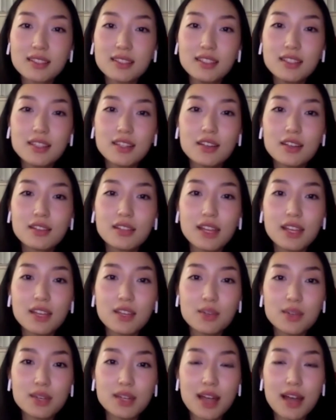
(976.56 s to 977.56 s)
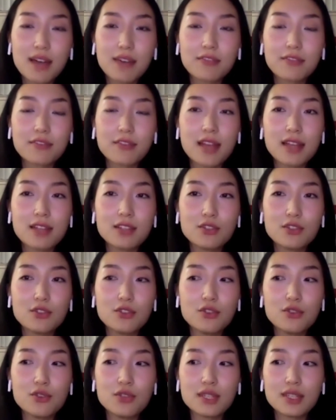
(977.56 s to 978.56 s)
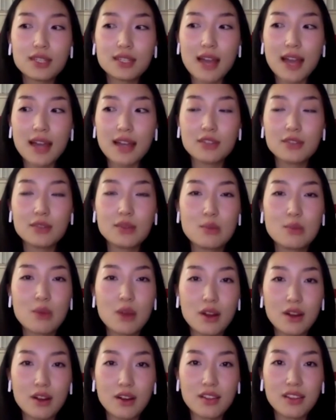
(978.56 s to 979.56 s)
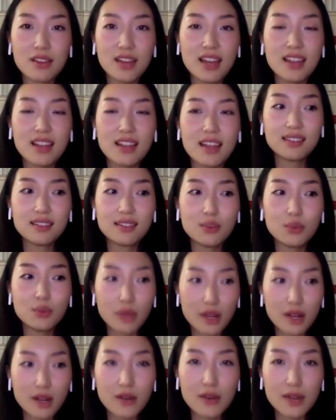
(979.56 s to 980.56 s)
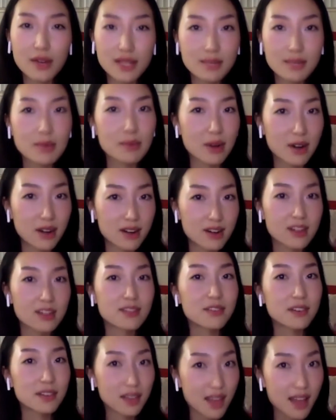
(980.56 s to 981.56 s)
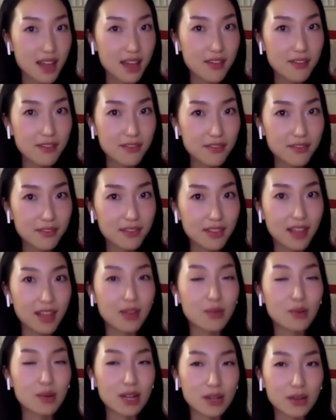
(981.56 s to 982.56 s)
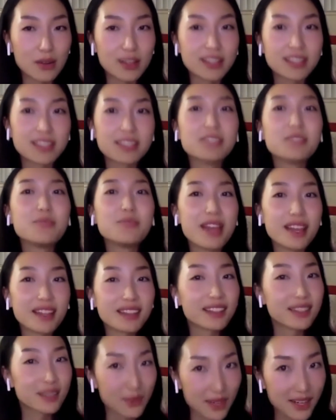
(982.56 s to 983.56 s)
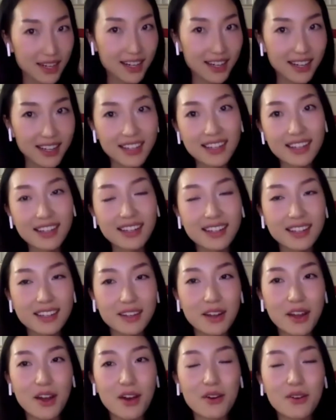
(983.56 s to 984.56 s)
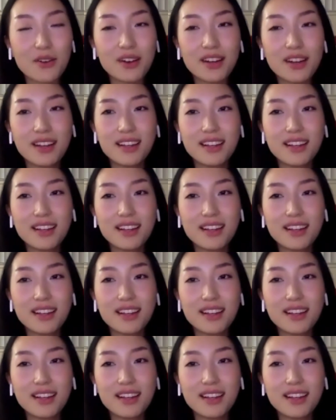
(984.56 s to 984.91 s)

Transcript: you know, like you can have friends who you decide to embark on that. Like, we are going to be partners for life. Like we're going to make this work, you know,